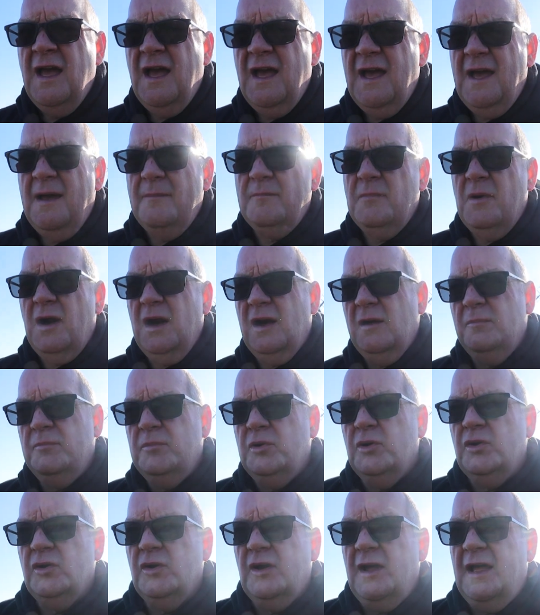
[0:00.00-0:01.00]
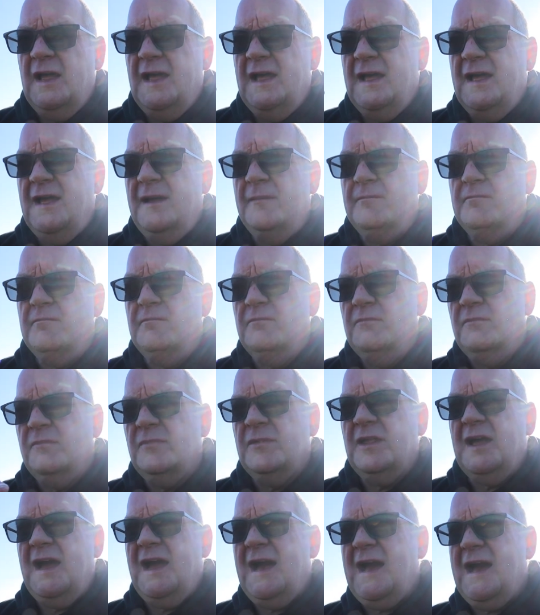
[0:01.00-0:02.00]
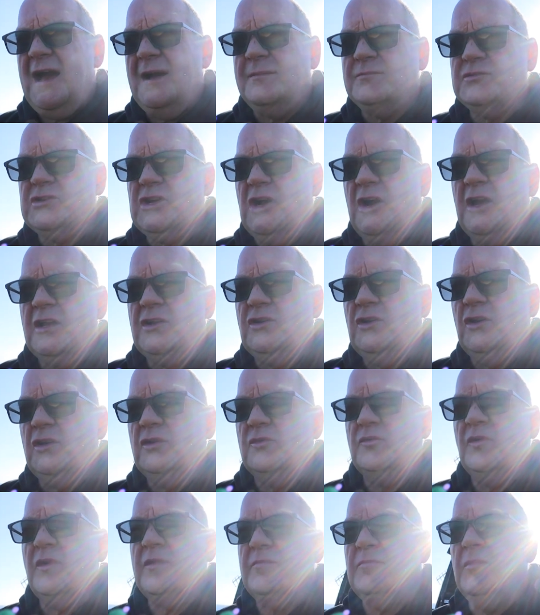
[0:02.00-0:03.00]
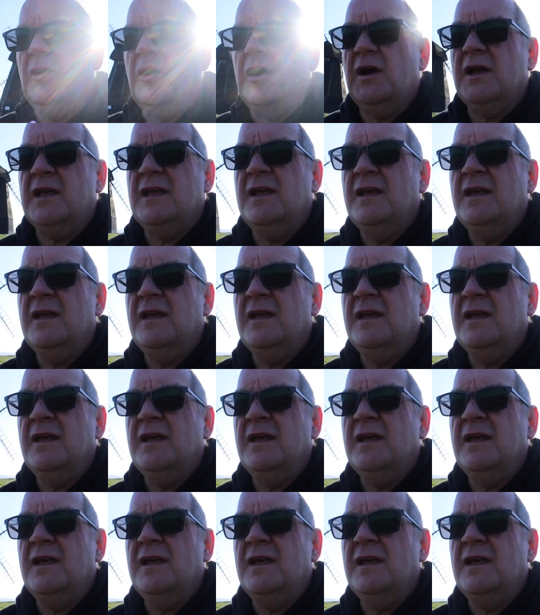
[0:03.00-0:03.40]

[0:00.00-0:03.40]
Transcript: I'll put the Haps icon with my